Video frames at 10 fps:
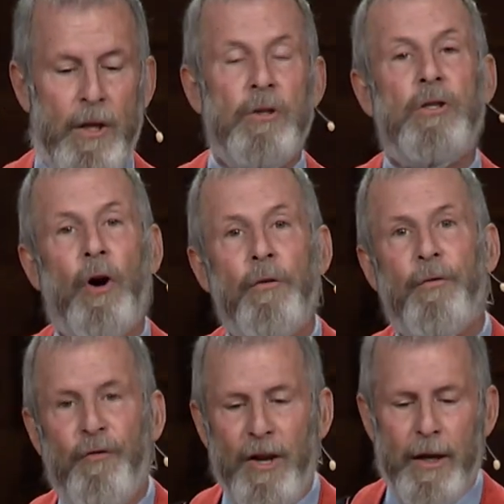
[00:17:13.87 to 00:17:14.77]

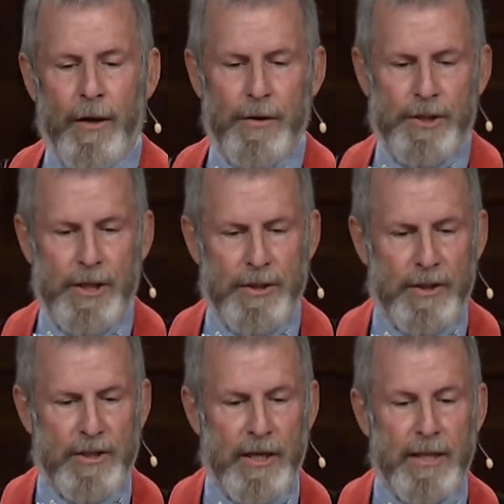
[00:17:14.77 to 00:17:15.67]
Don't fear,
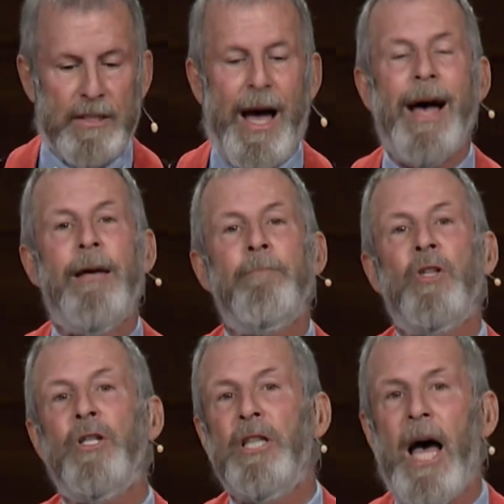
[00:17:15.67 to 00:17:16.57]
Jesus says. I am
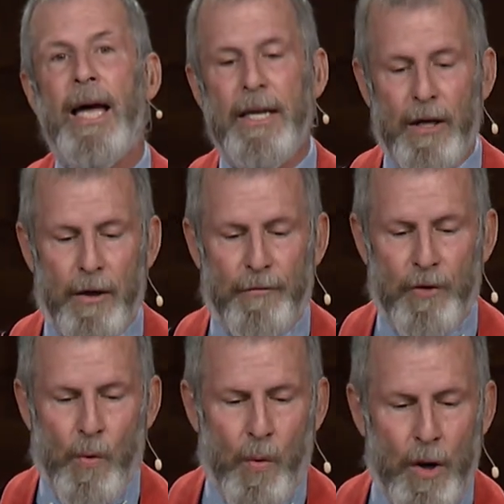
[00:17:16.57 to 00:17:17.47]
the light of
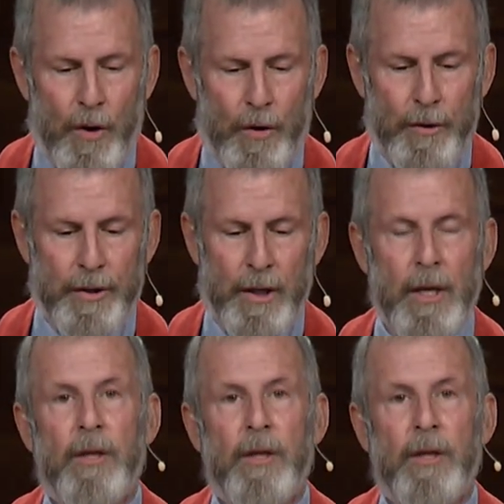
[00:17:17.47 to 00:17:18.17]
the world.